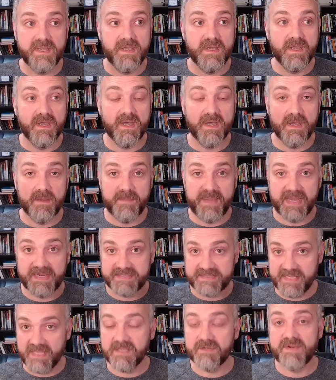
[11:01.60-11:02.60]

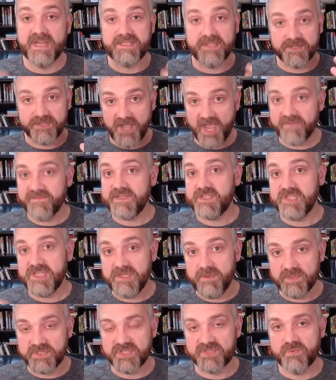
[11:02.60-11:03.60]
accelerate autophagy,
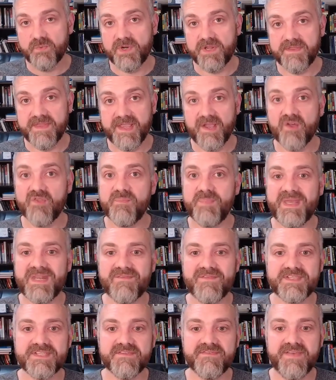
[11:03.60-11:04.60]
which is one of the health
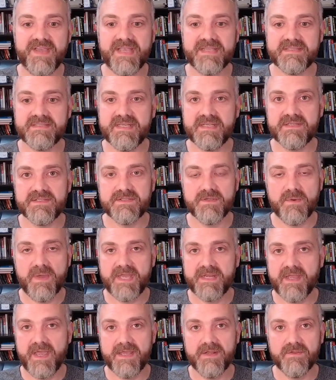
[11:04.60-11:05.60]
benefits of fasting. So
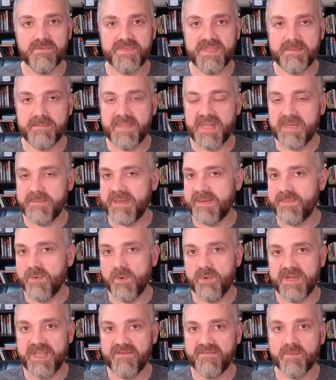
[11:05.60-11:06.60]
I don't think many people
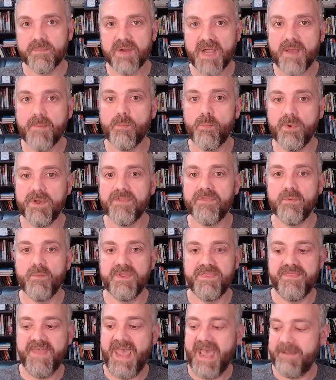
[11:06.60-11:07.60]
would have a problem
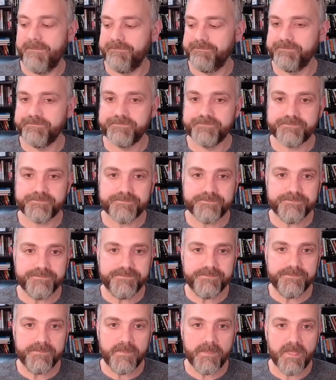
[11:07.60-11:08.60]
with that.
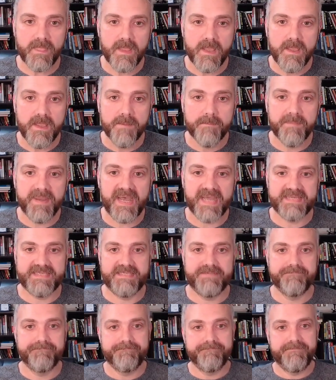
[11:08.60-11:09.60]

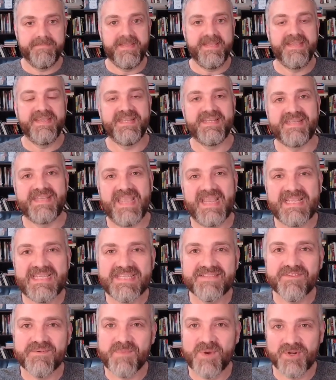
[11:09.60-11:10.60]
But in case
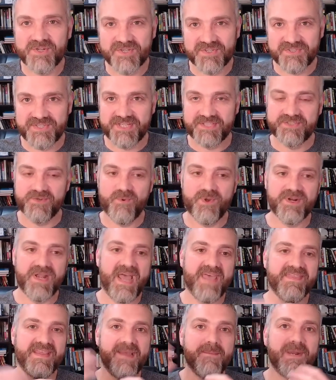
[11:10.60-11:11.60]
of emergency, so
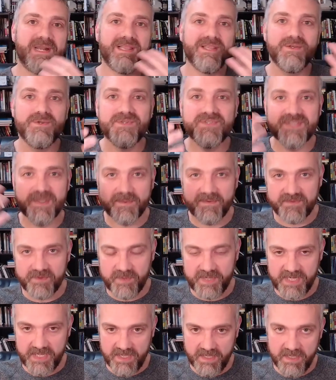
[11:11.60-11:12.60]
I think I'm going to lose some of you
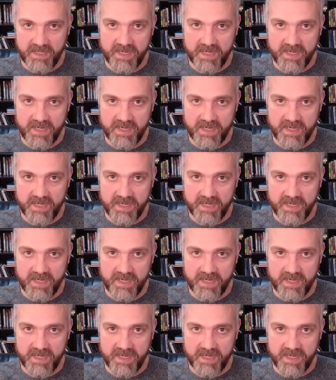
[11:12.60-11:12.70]
here,